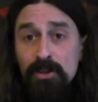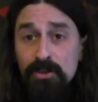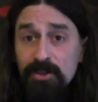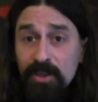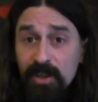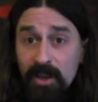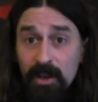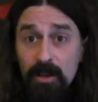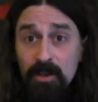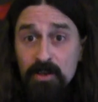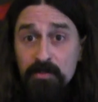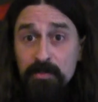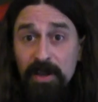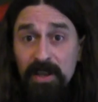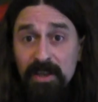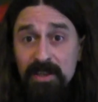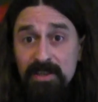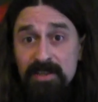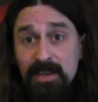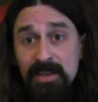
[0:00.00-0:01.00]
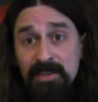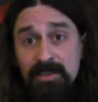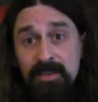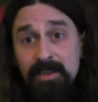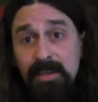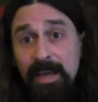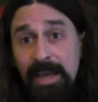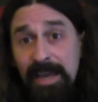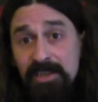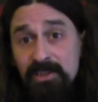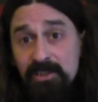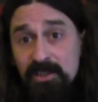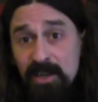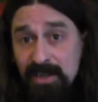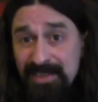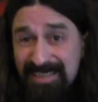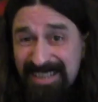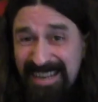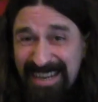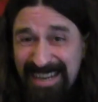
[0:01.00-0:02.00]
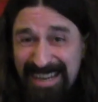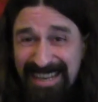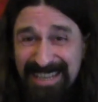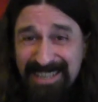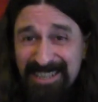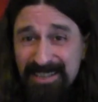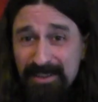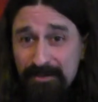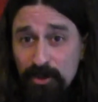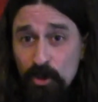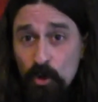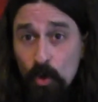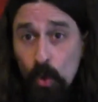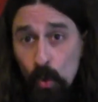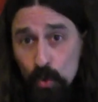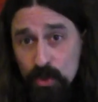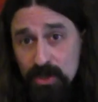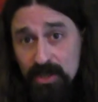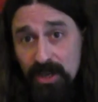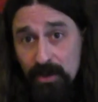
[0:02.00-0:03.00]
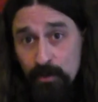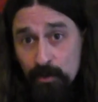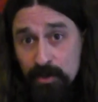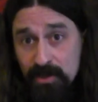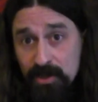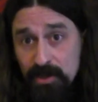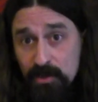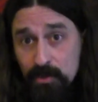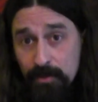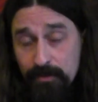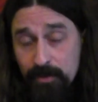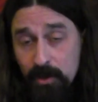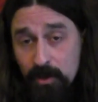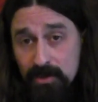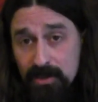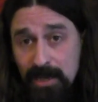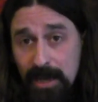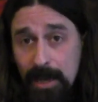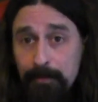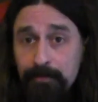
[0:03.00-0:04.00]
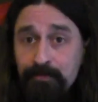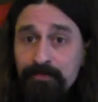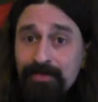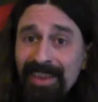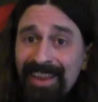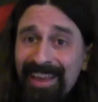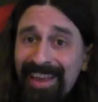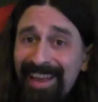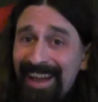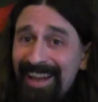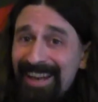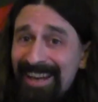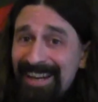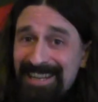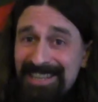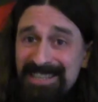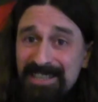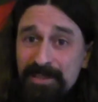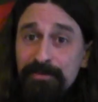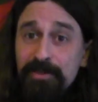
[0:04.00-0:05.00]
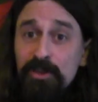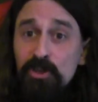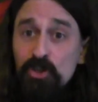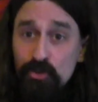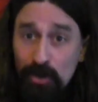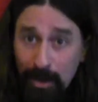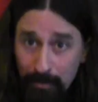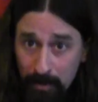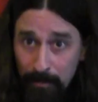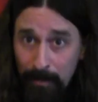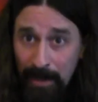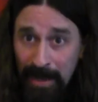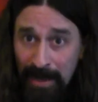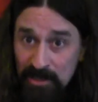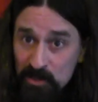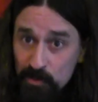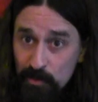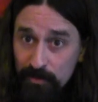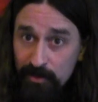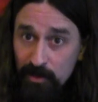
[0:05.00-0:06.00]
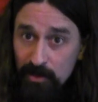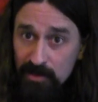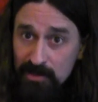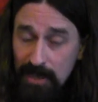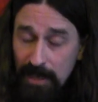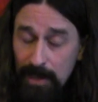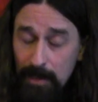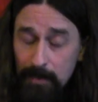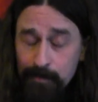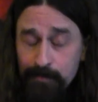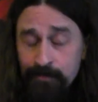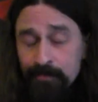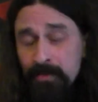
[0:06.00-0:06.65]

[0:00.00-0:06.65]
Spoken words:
So the last bit of this lesson is just a list of the chord sequences we've looked at and a list of the strumming patterns we've looked at.